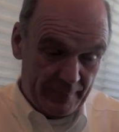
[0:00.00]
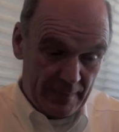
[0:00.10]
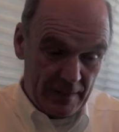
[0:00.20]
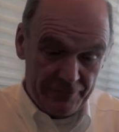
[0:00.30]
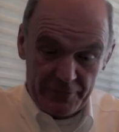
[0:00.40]

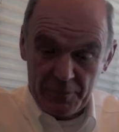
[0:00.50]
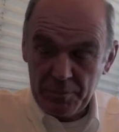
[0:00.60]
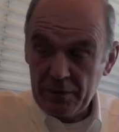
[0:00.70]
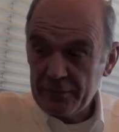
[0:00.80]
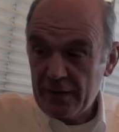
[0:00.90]
after
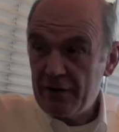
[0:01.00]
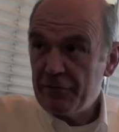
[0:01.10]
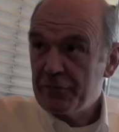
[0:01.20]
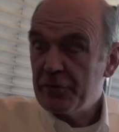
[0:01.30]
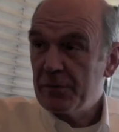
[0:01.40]
about half
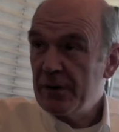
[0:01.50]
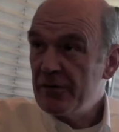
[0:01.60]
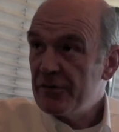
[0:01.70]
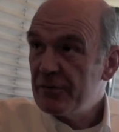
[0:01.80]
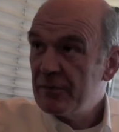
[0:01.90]
of the
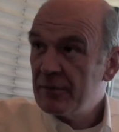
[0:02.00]
race,